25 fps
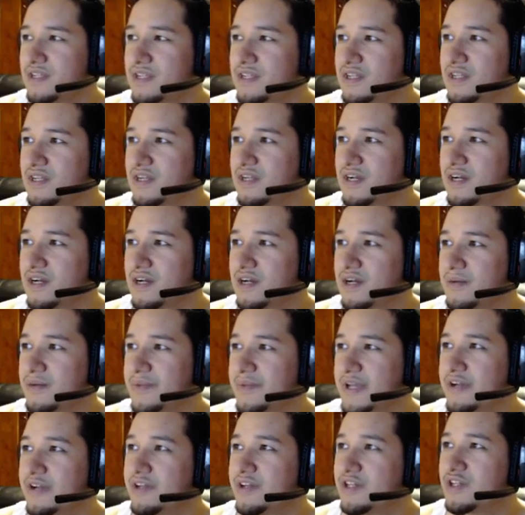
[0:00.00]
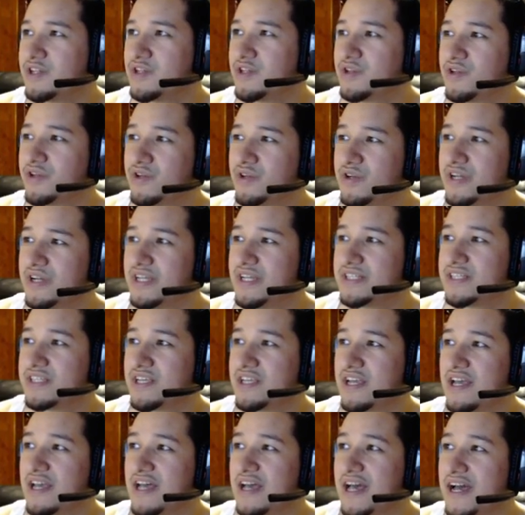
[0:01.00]
Area Cure is
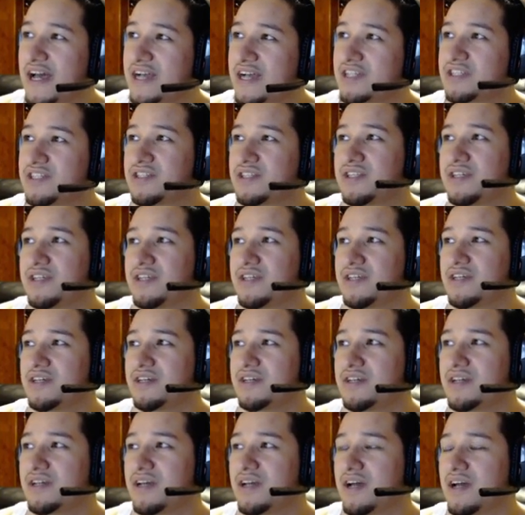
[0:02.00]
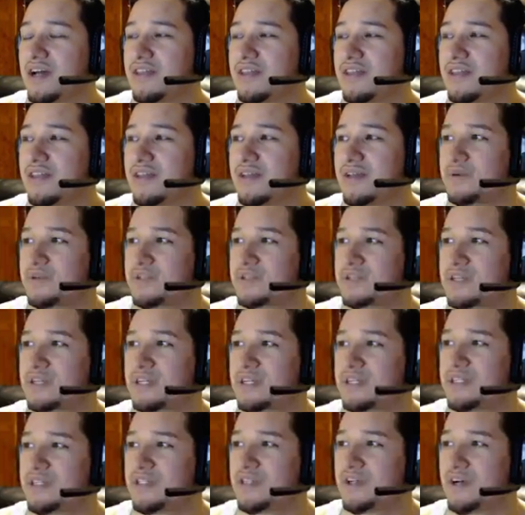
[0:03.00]
actually, I was
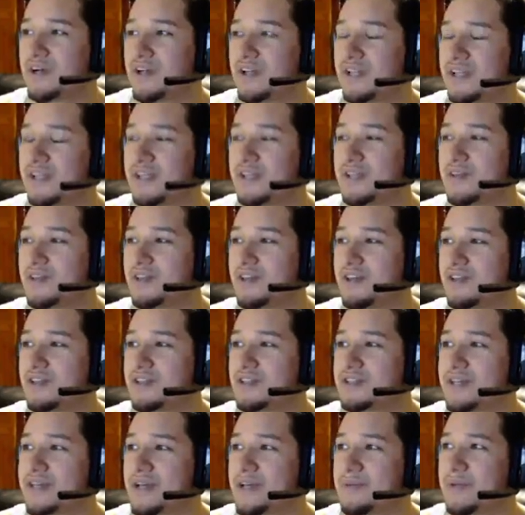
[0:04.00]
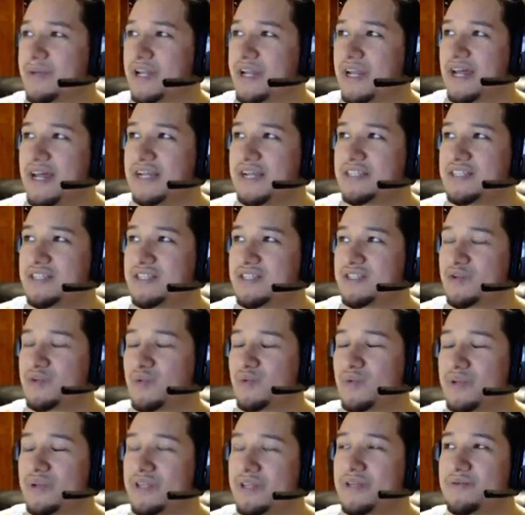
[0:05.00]
like dogging it the other time, but it's a
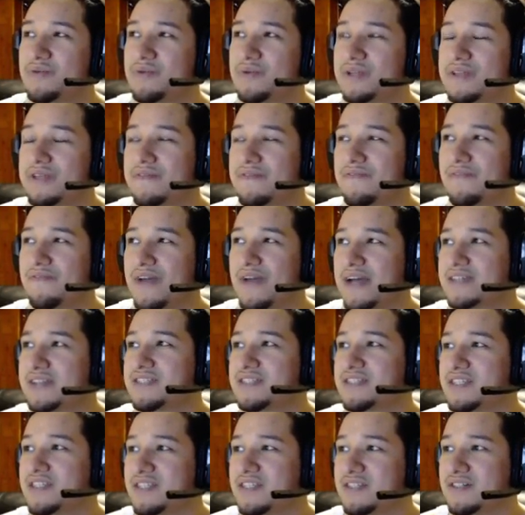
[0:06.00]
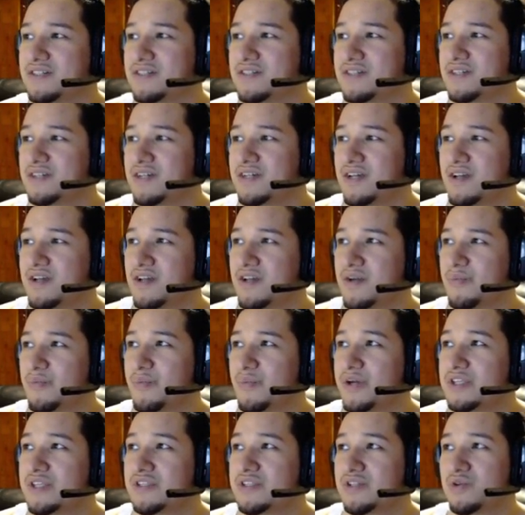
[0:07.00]
really fast heal,
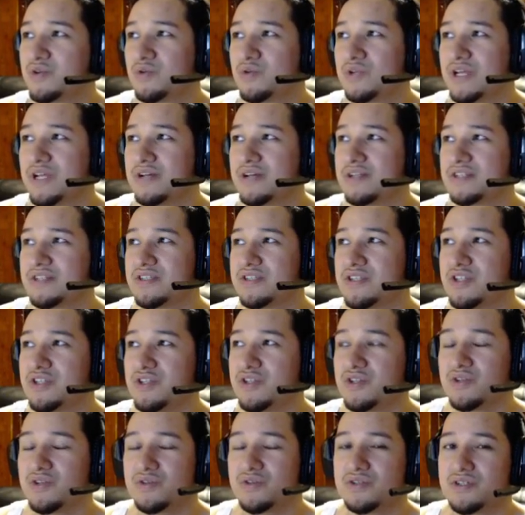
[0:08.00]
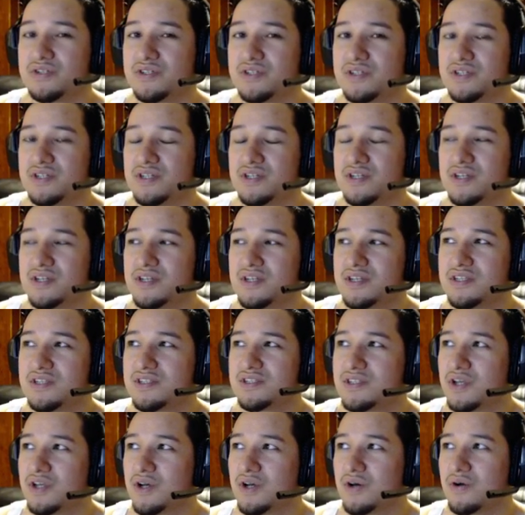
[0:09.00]
but the cooldown is huge.
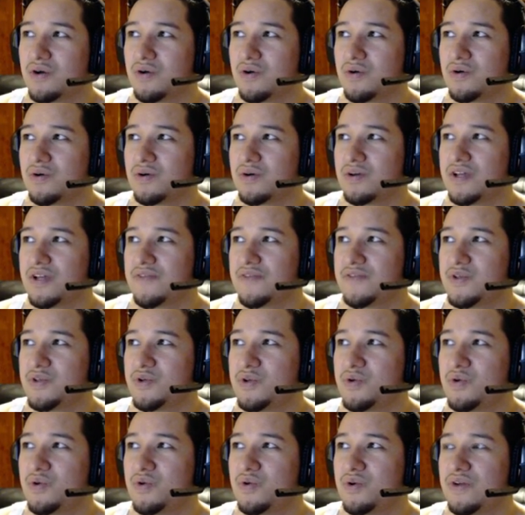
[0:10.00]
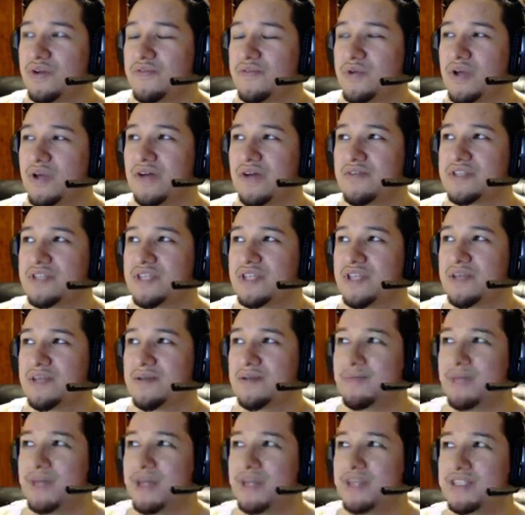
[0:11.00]
So if you have a team
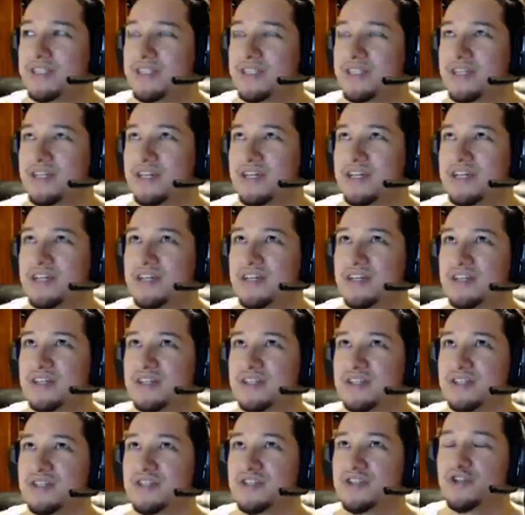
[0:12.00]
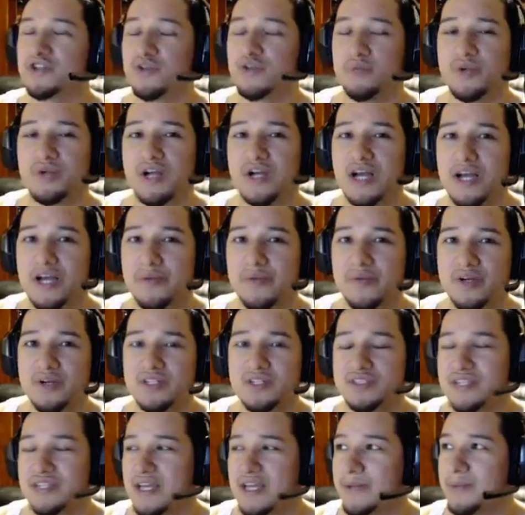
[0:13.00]
that's like super high
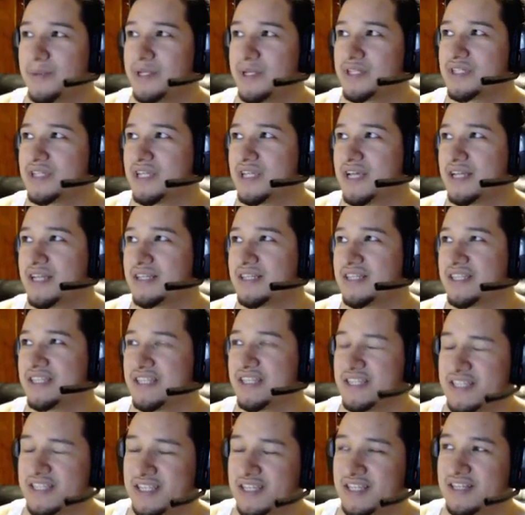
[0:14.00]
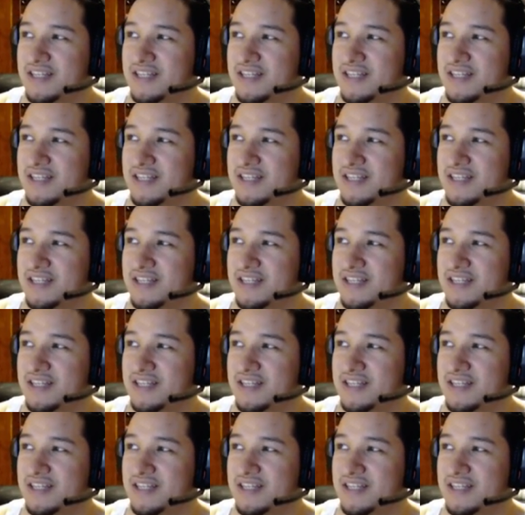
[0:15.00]
burst damage and decent